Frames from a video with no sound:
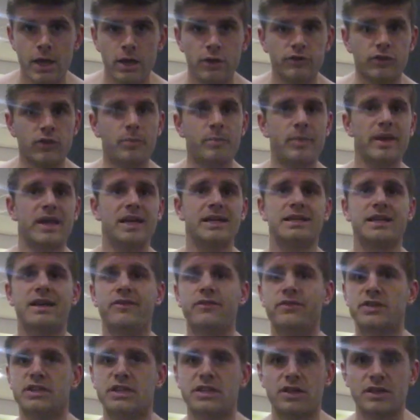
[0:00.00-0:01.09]
So the biggest
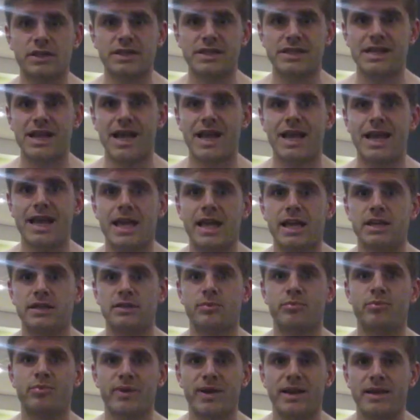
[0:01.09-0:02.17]
emphasis on today is
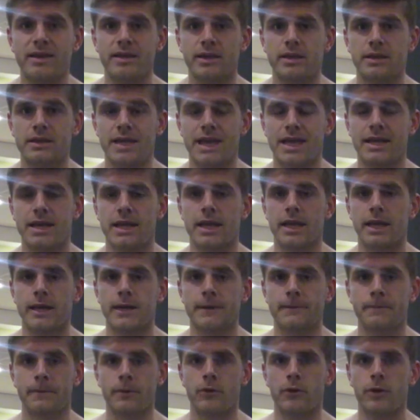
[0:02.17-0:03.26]
breathing technique,
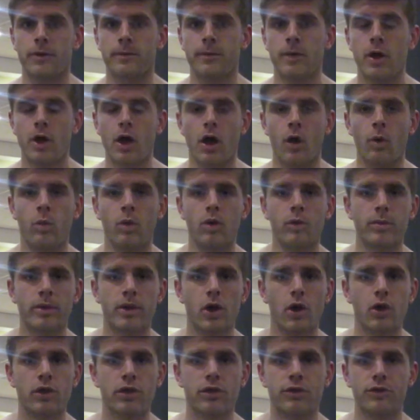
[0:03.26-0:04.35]
all right? I will be
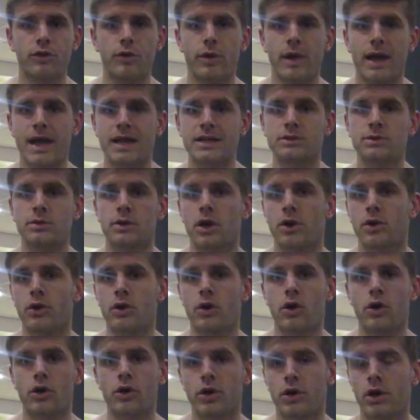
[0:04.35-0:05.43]
going through it as we're going
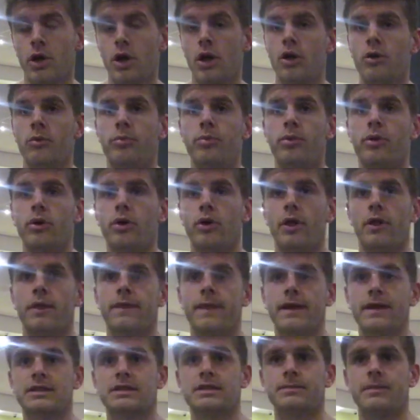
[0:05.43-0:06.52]
along, but
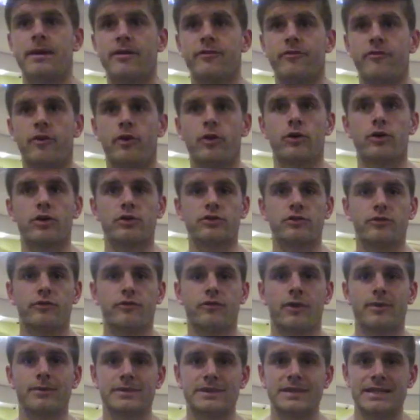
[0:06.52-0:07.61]
that's the main focus
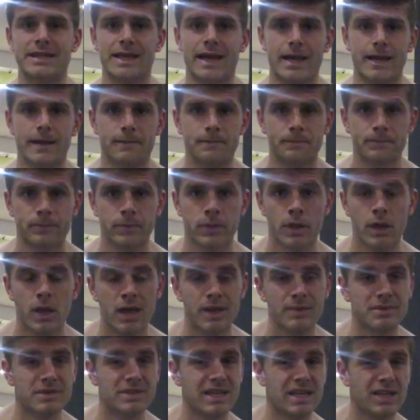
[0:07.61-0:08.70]
from today.
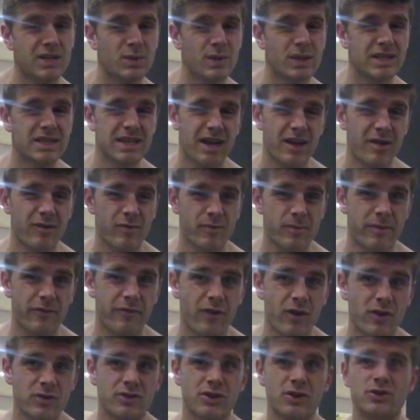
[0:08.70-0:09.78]
6 weeks out from a
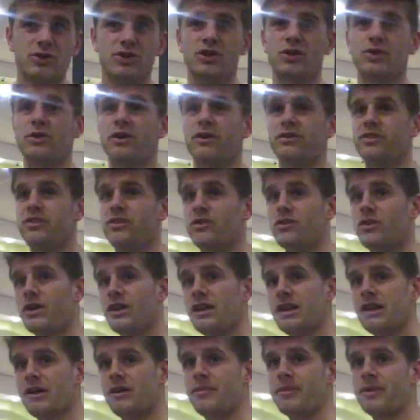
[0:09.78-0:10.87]
photo shoot, I've still got a
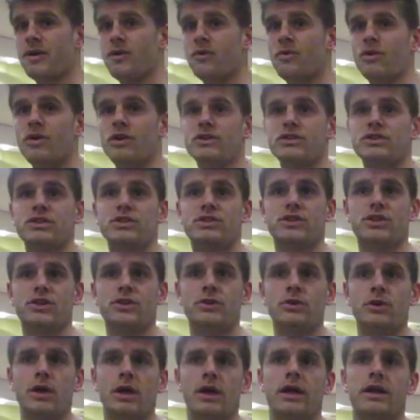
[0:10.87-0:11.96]
little bit of work to
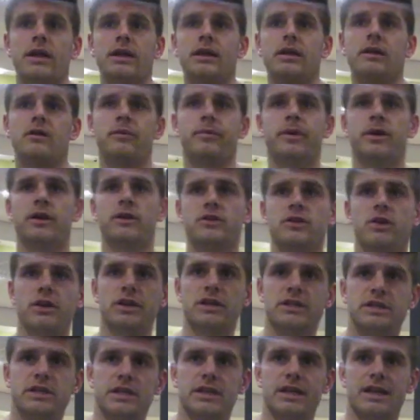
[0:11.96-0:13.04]
do, a little bit of
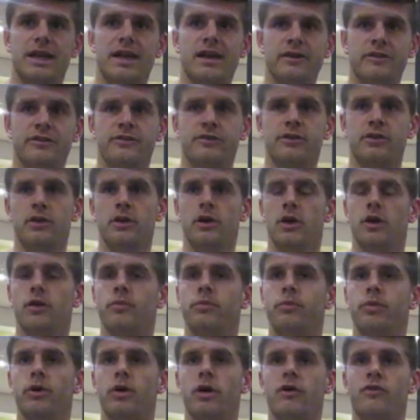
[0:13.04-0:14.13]
dieting left,
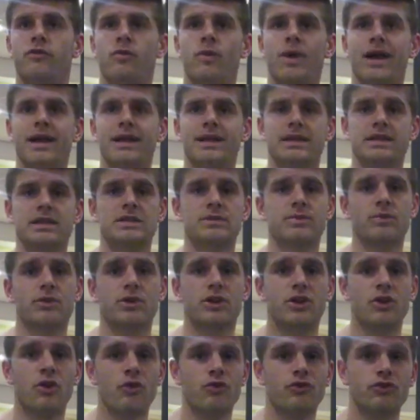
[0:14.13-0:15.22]
but I've weighed in this
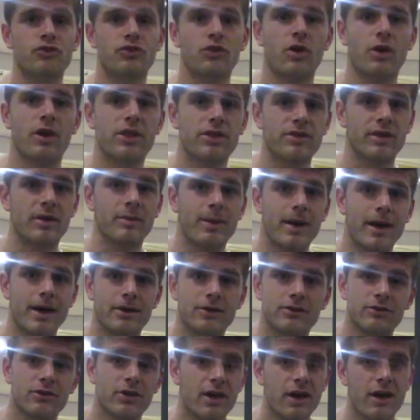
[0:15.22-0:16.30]
morning, 193
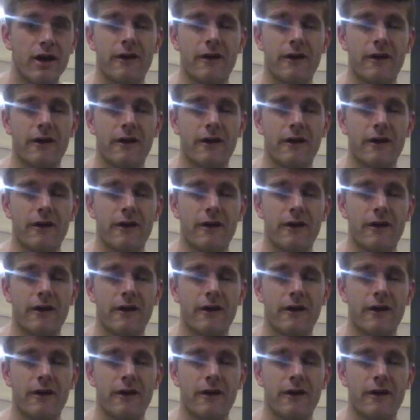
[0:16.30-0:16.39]
pounds.